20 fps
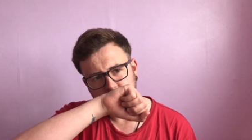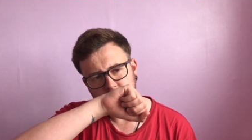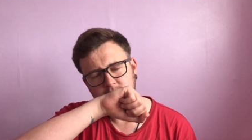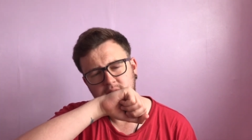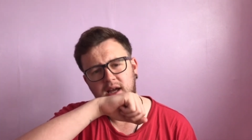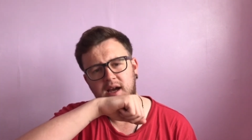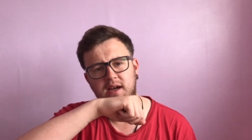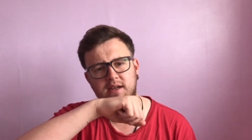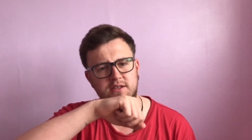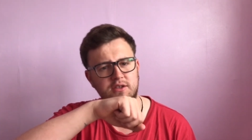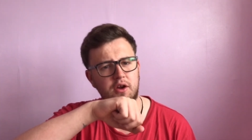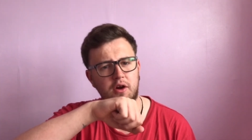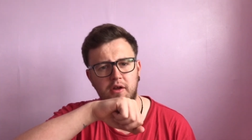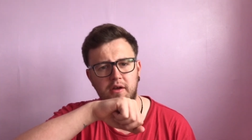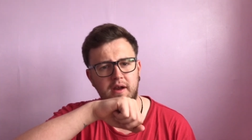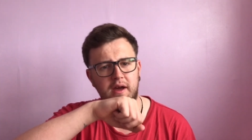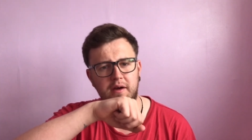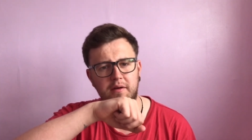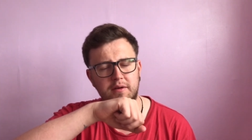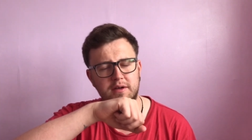Nah, it's gone
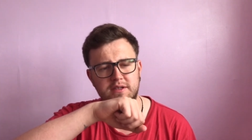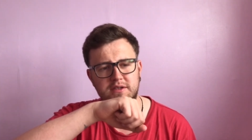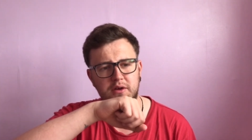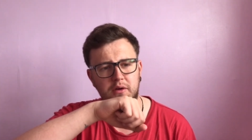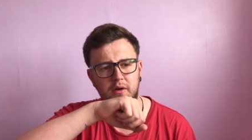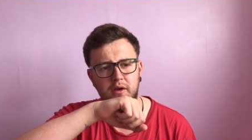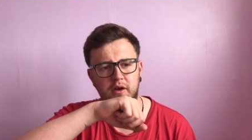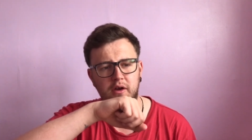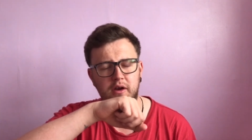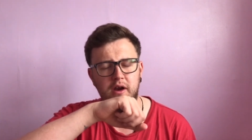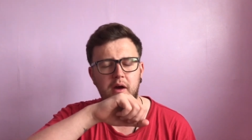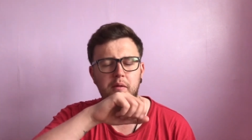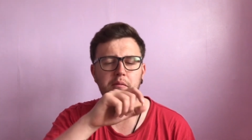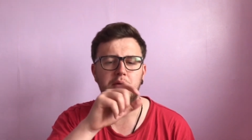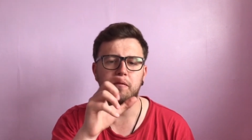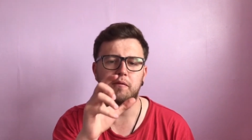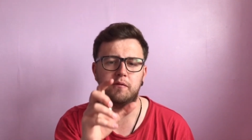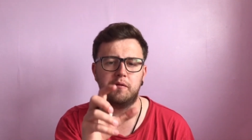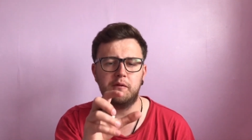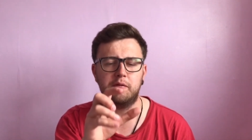now. It's totally gone now.
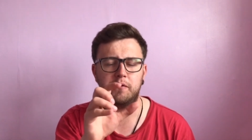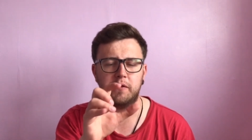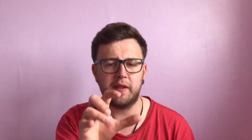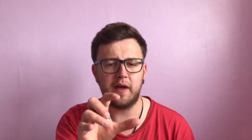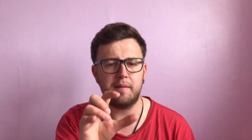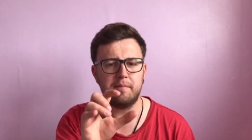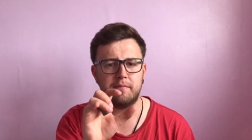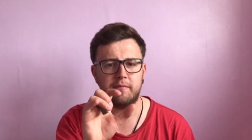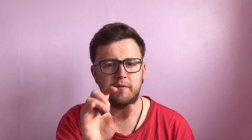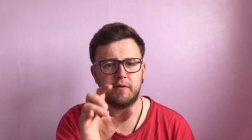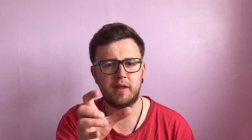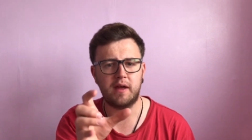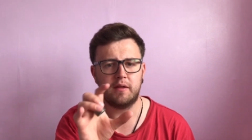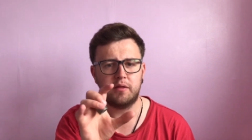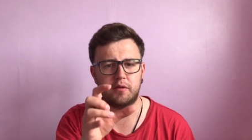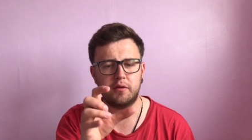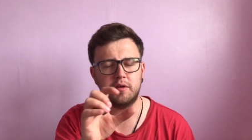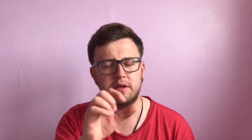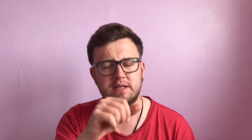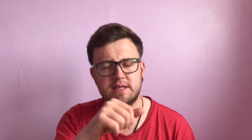But for that
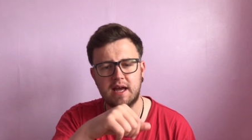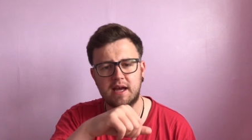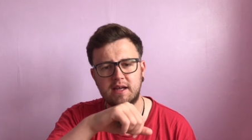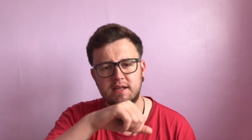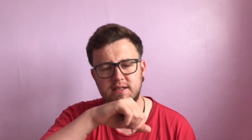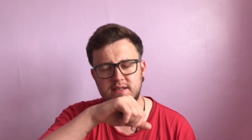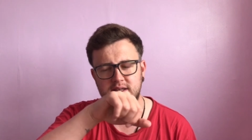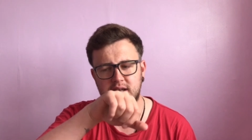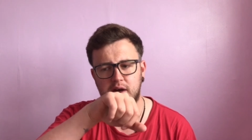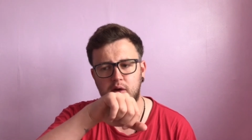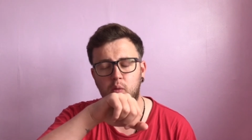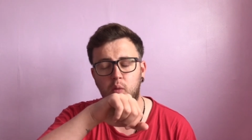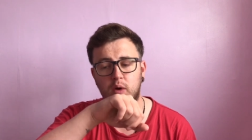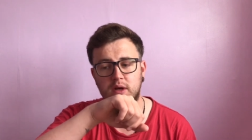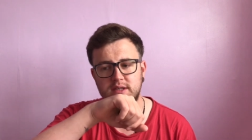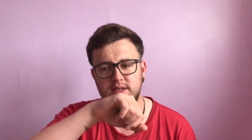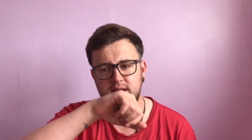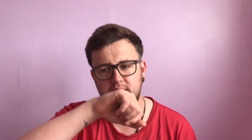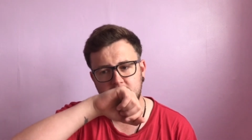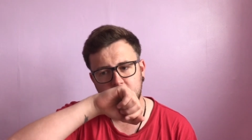30 seconds that it
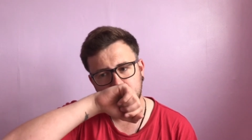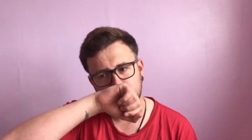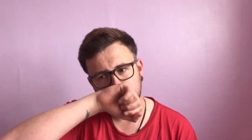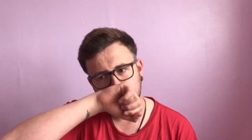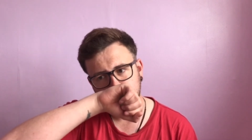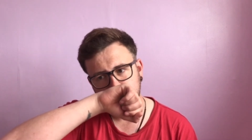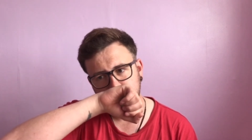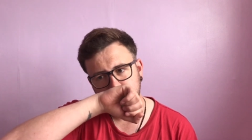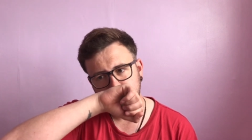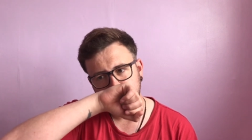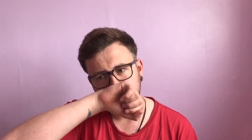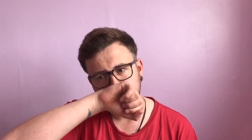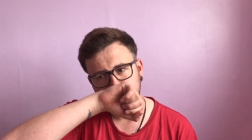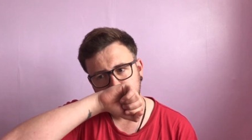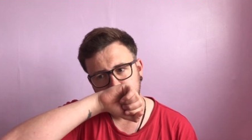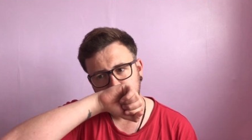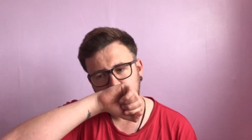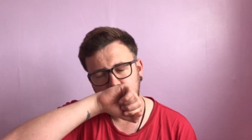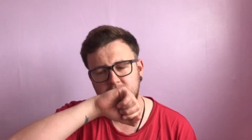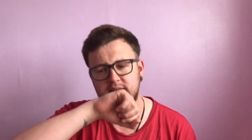was there,
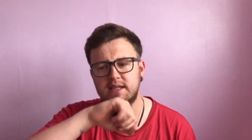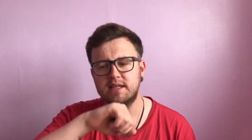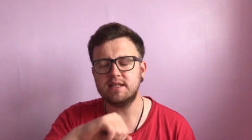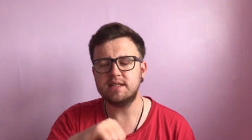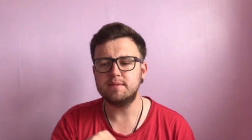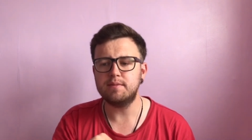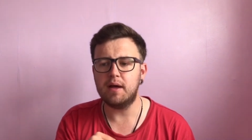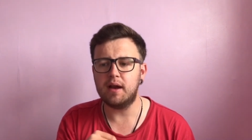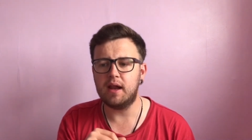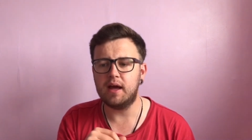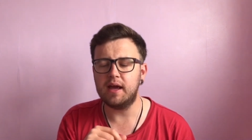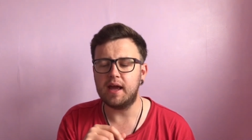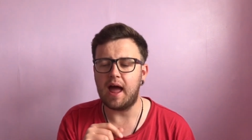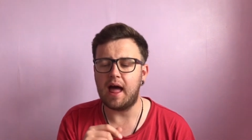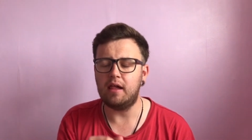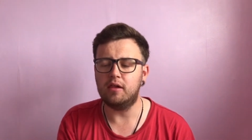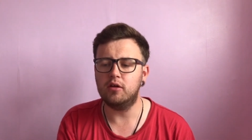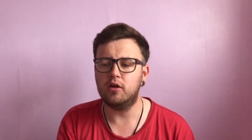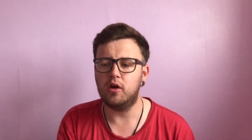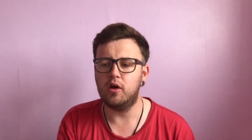it didn't smell like
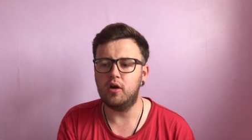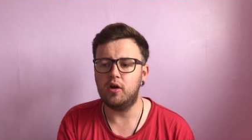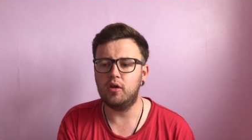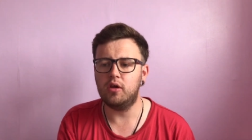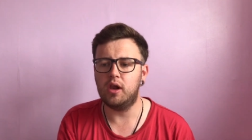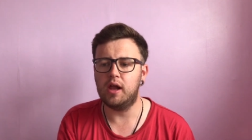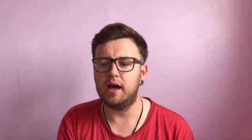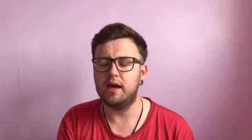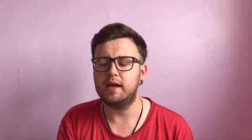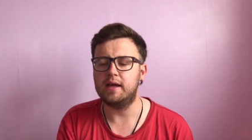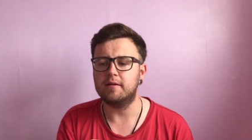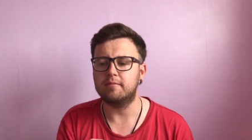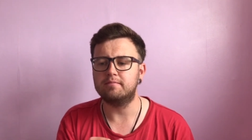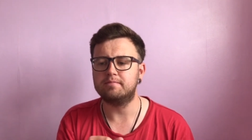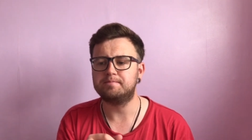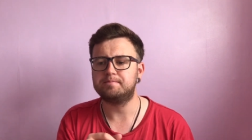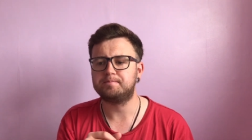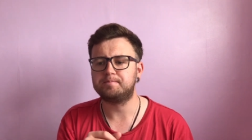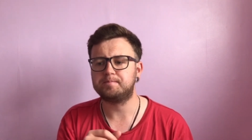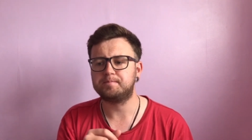alcohol, like,
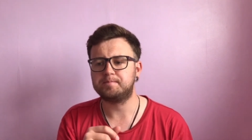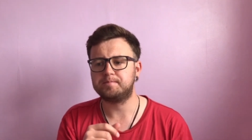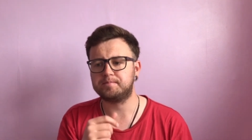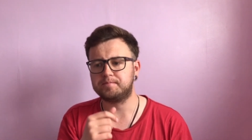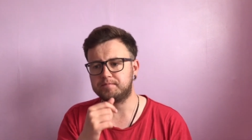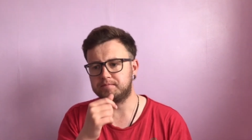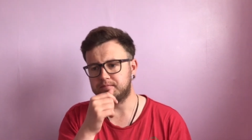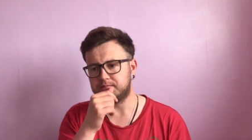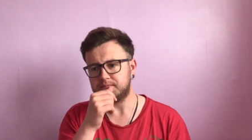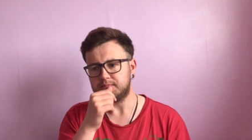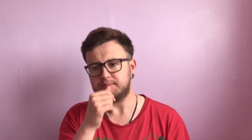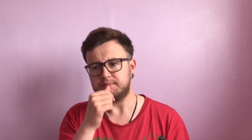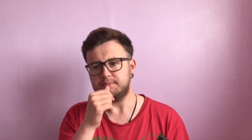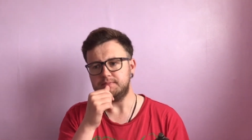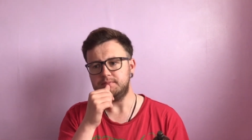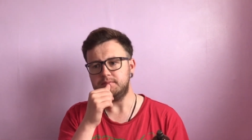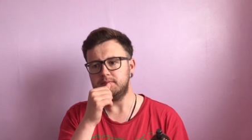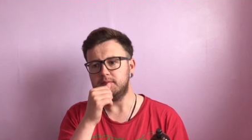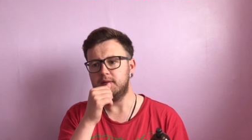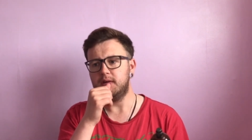
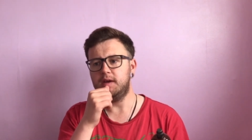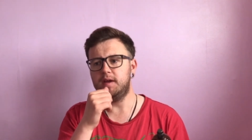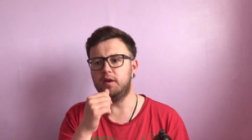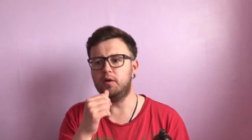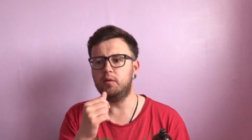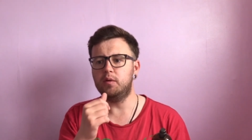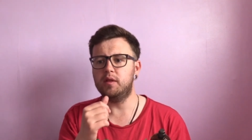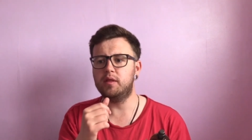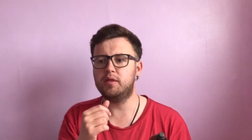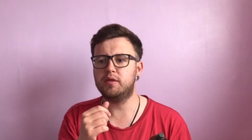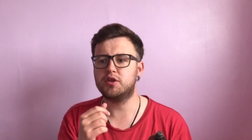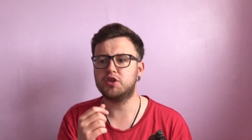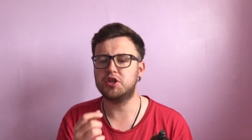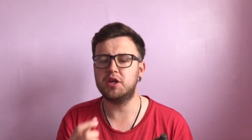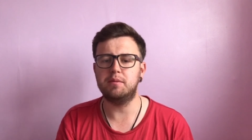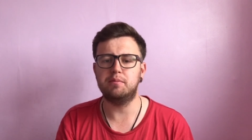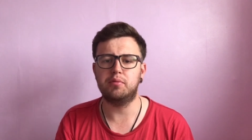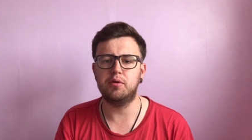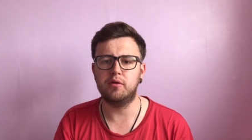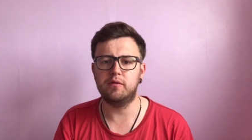you know, with
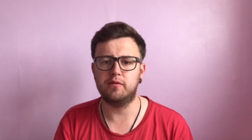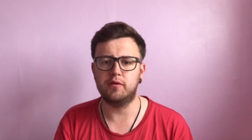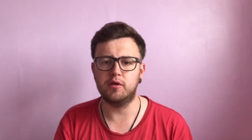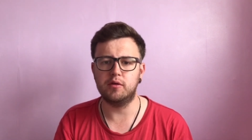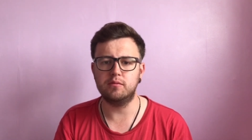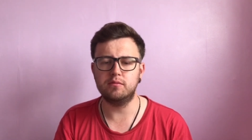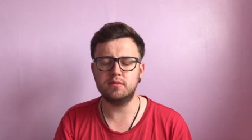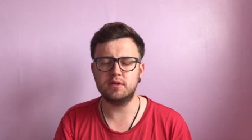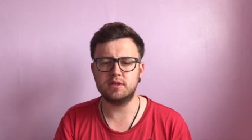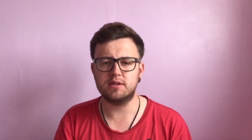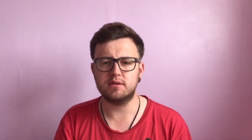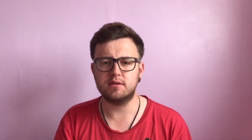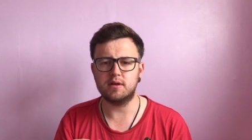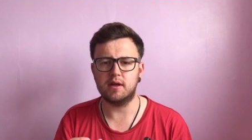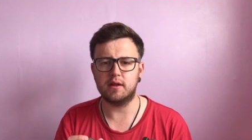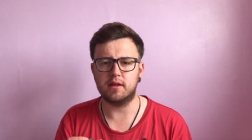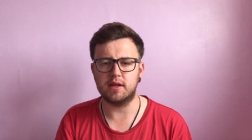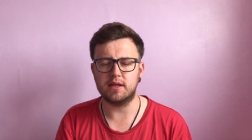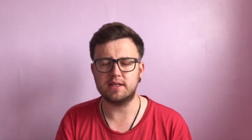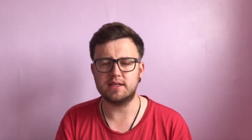cheap perfumes
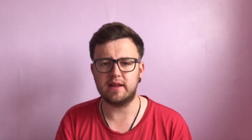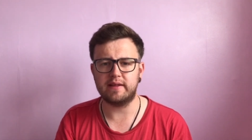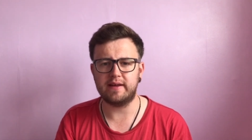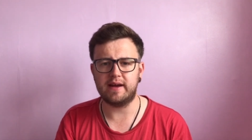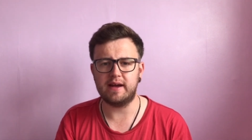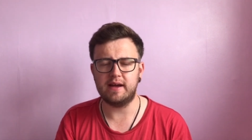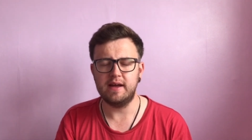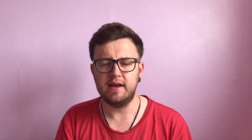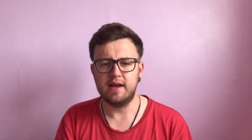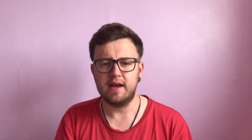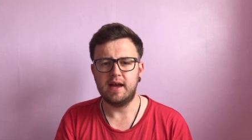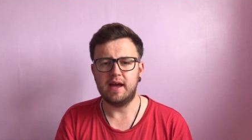and things like that.